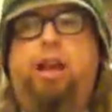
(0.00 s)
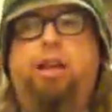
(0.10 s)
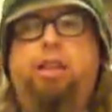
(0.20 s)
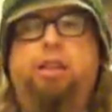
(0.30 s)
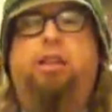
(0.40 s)

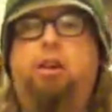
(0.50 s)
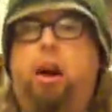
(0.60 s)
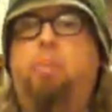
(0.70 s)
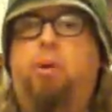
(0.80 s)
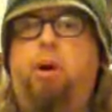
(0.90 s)
I think there
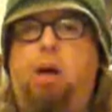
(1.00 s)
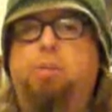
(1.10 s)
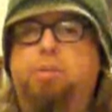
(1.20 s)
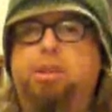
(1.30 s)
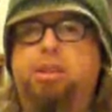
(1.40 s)
are
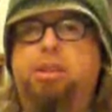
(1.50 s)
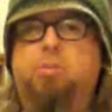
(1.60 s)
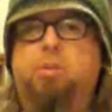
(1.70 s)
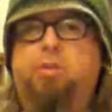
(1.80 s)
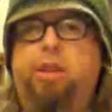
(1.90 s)
problems in this
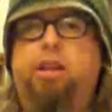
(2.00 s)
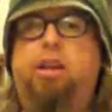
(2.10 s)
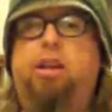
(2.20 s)
movie